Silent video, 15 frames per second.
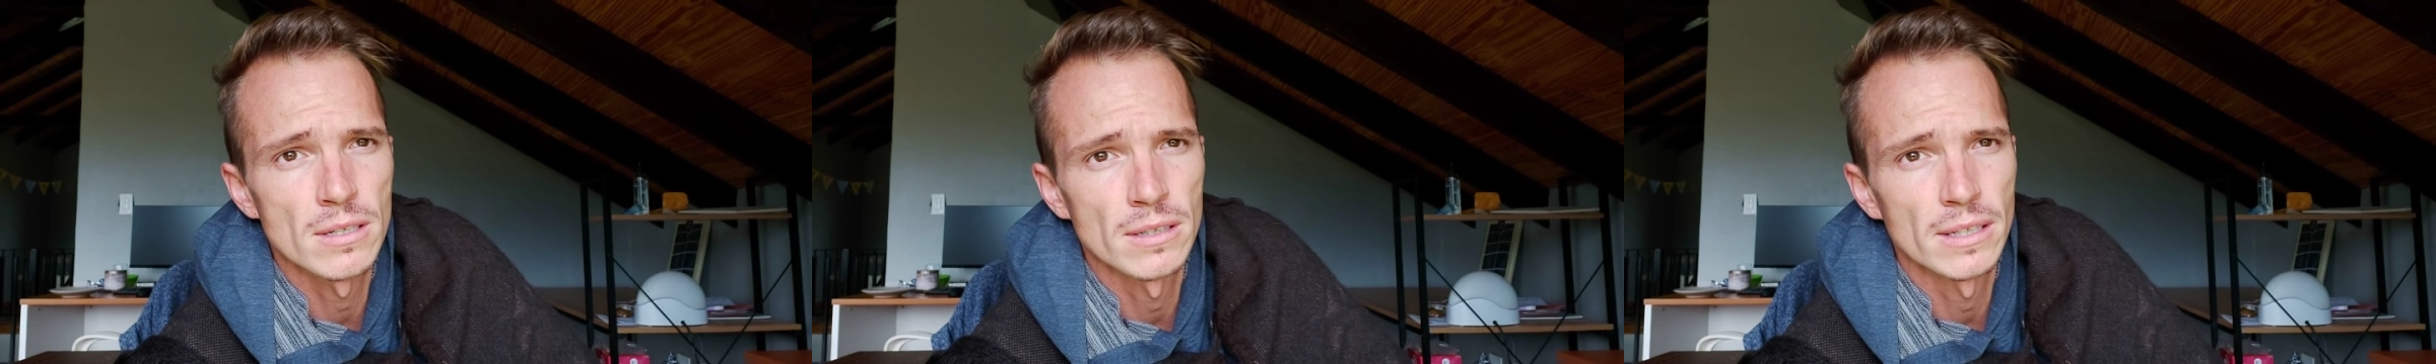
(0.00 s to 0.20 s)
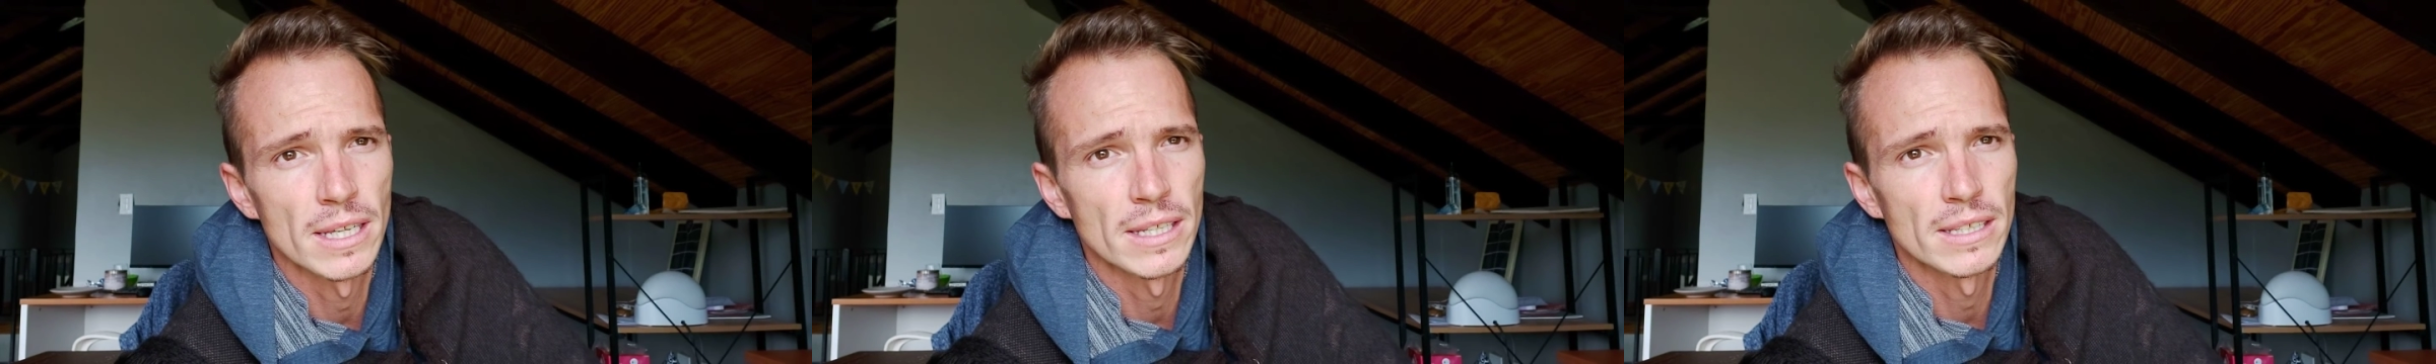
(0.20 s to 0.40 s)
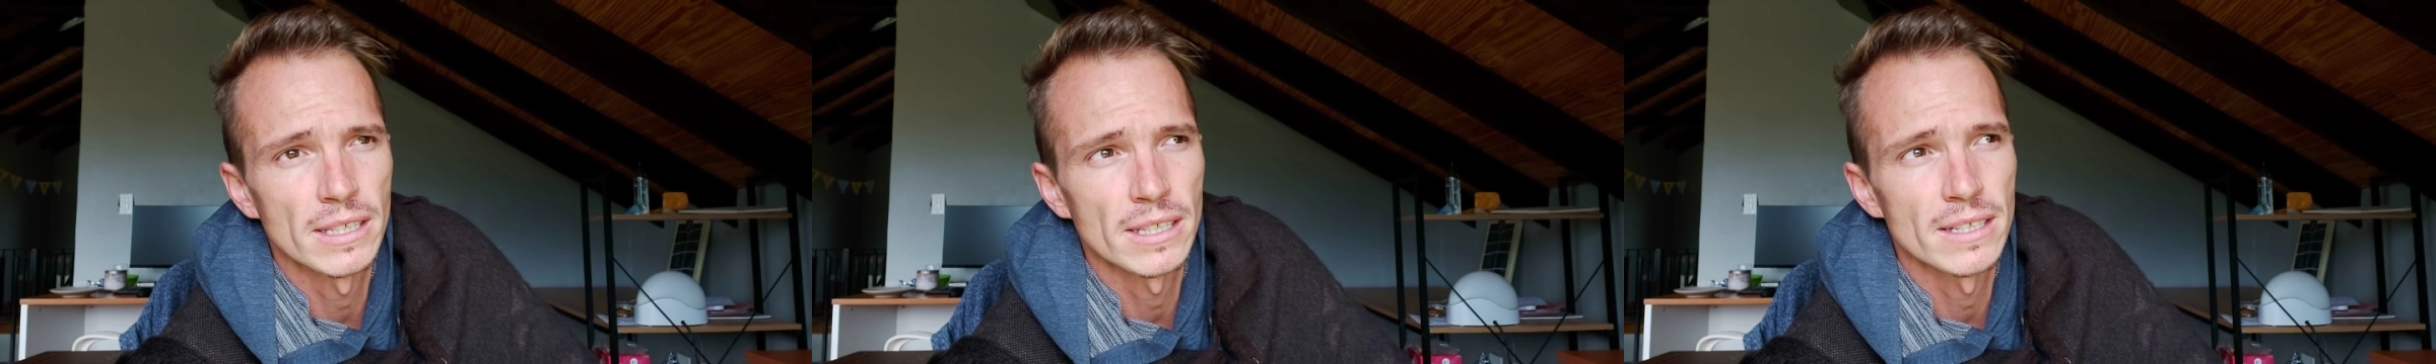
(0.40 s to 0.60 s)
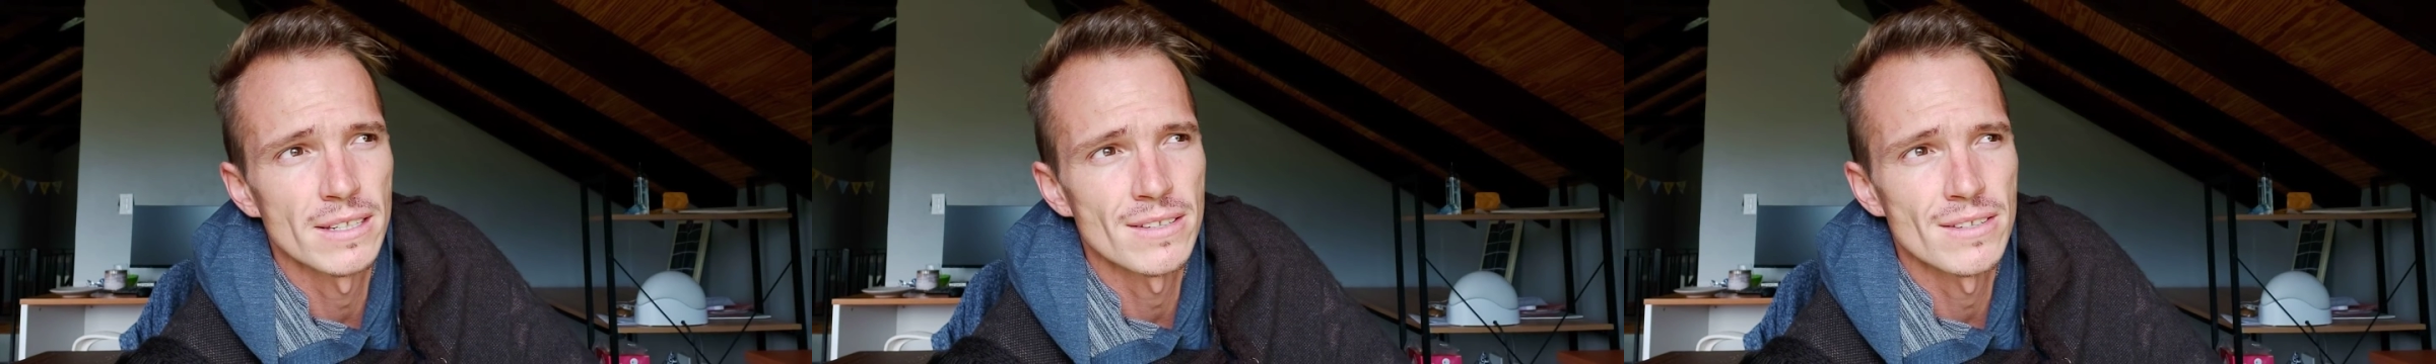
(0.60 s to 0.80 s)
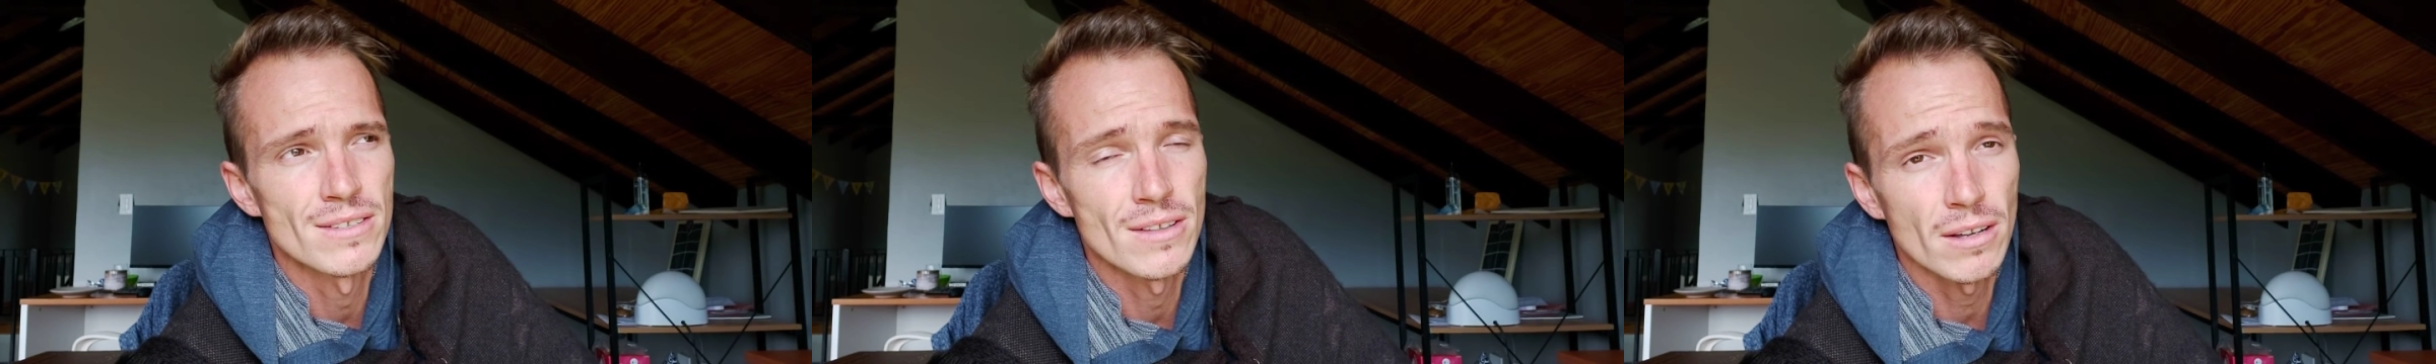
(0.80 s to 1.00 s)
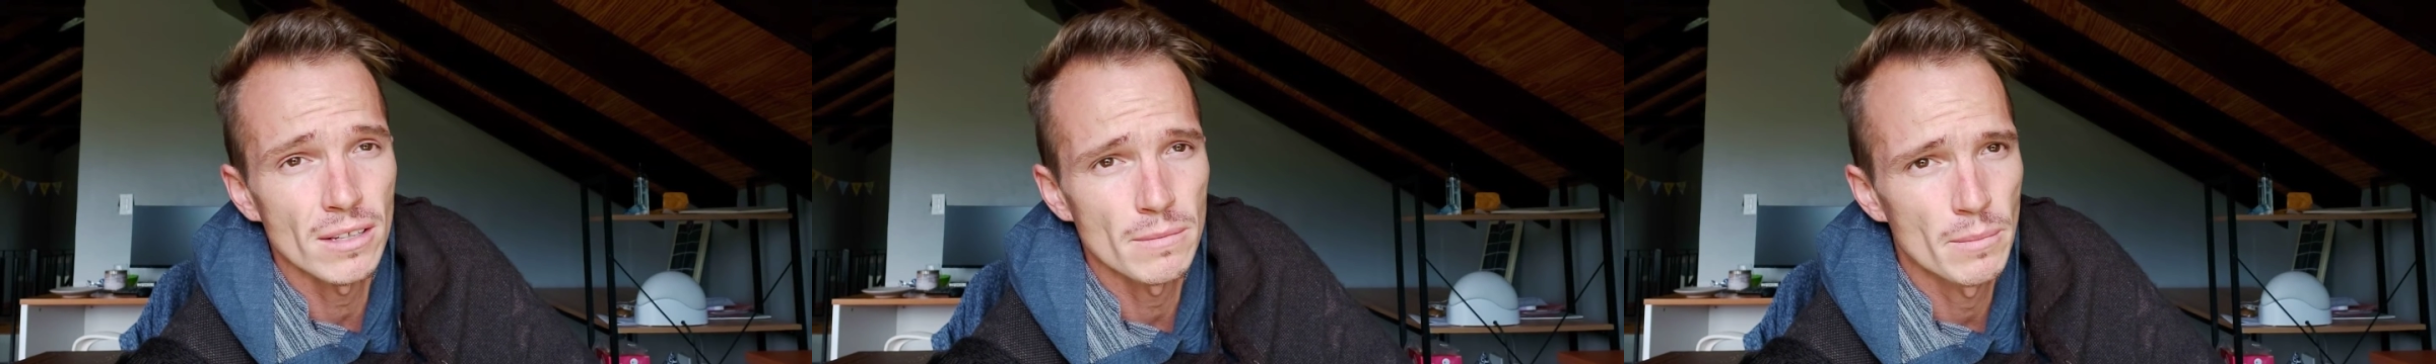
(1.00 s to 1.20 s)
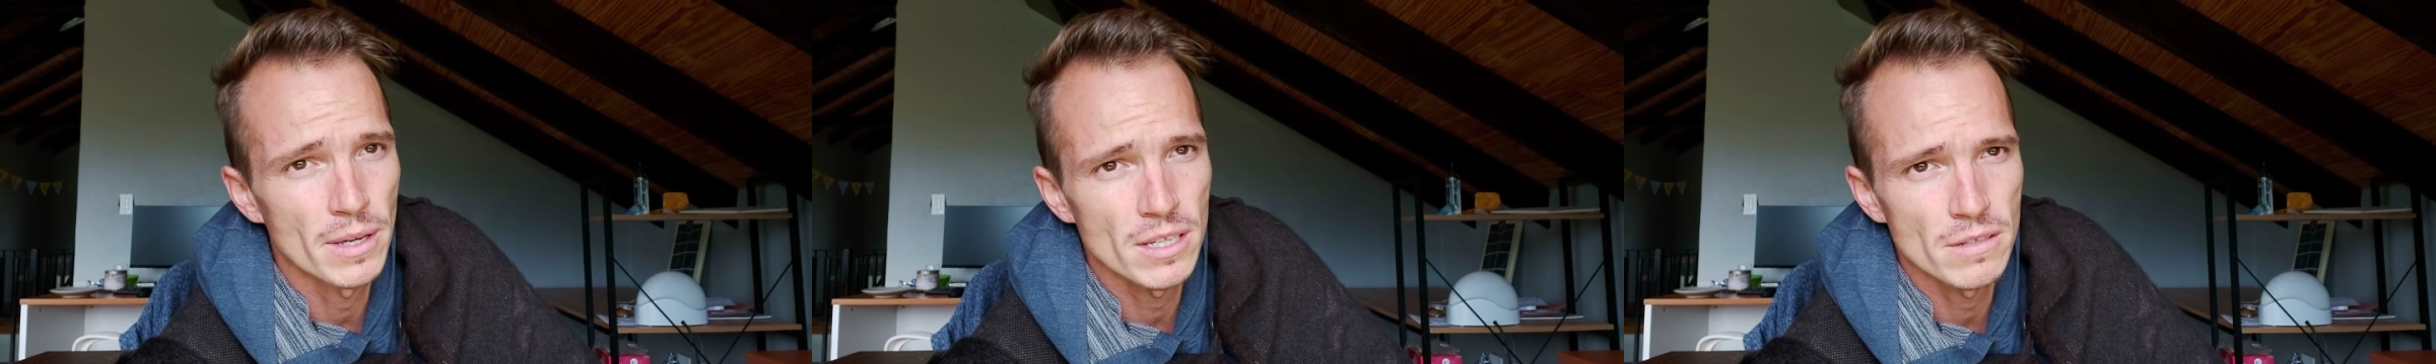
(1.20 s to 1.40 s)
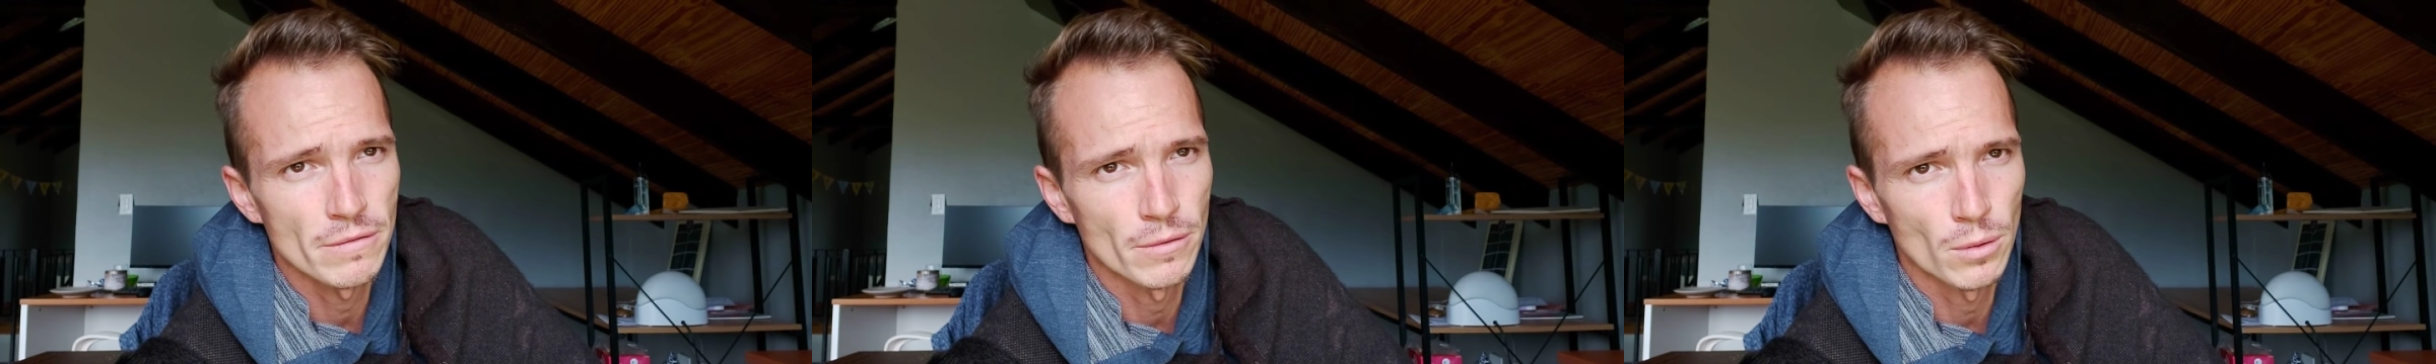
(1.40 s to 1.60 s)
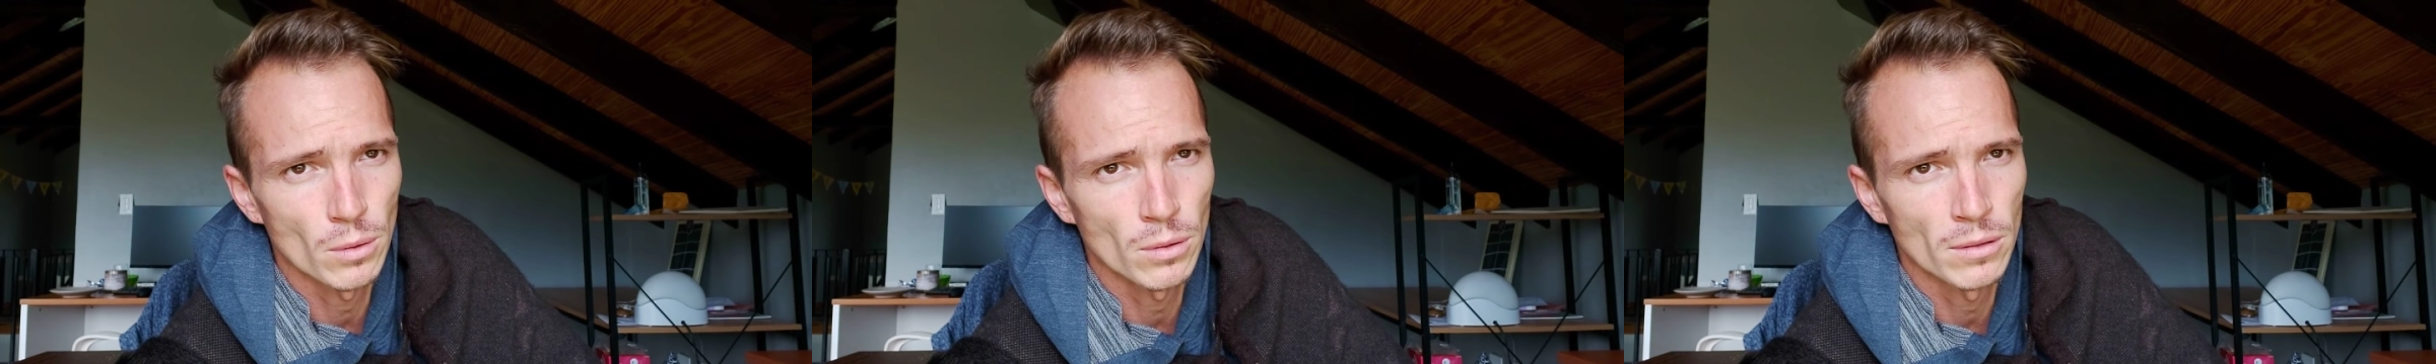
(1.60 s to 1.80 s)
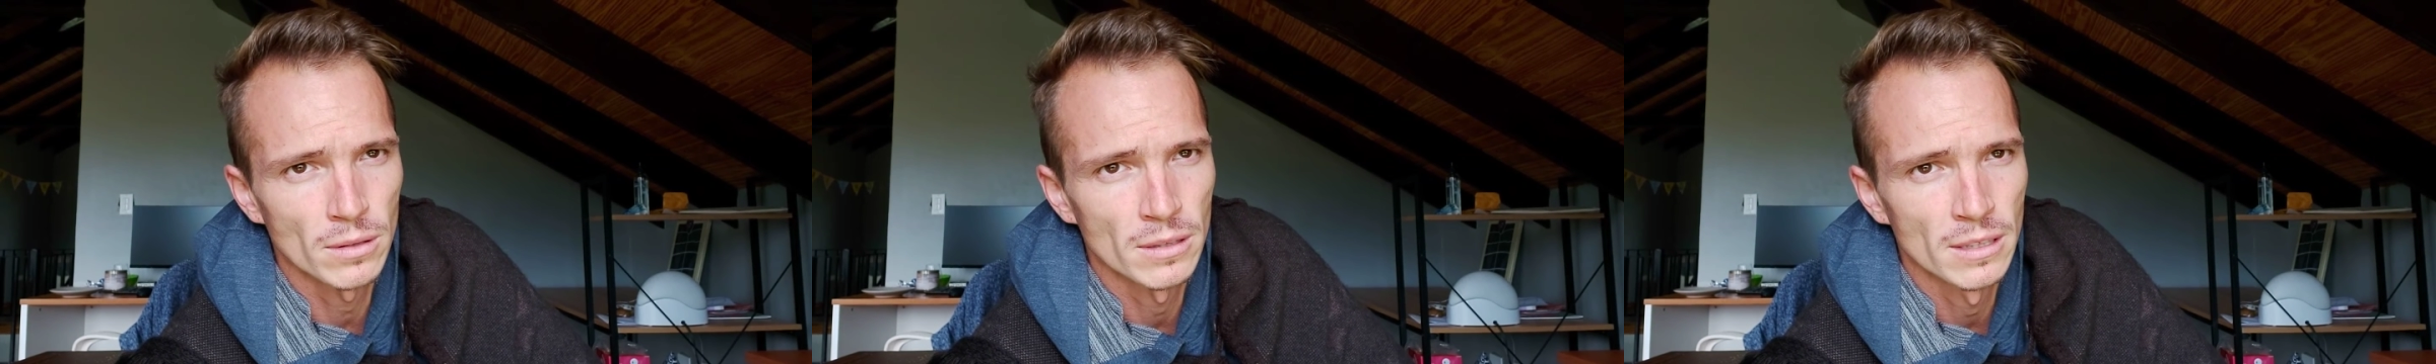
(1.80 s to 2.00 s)
that is not best for
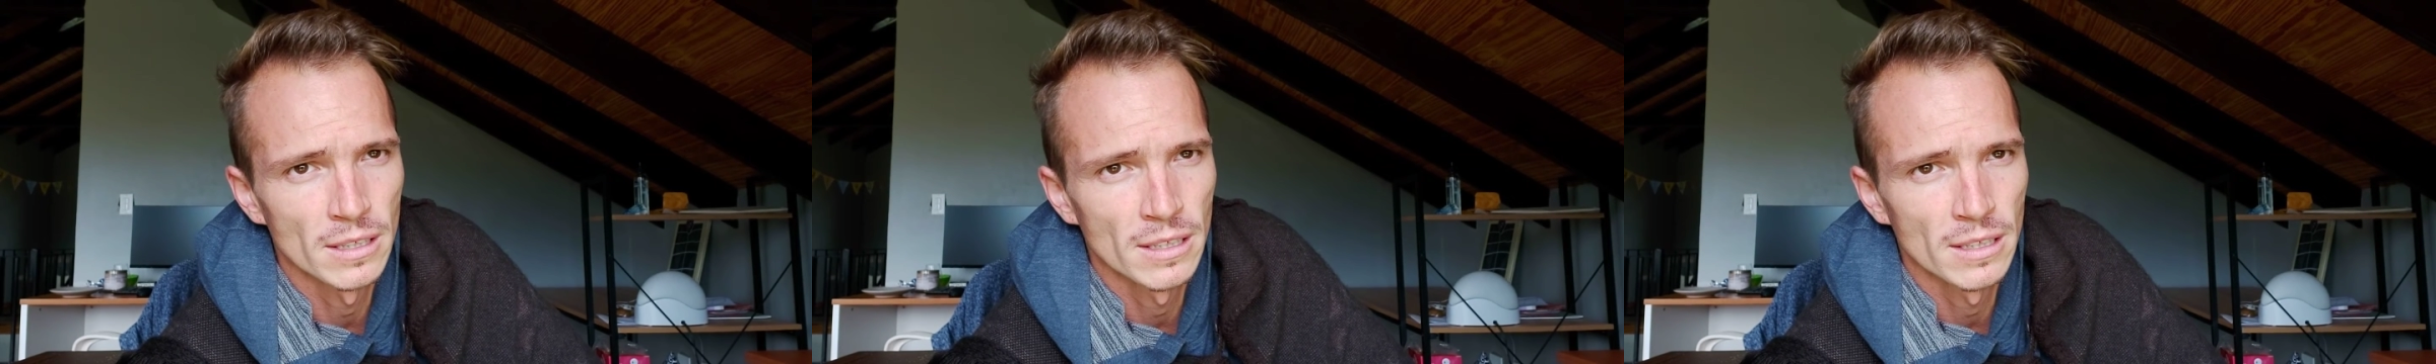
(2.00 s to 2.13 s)
all,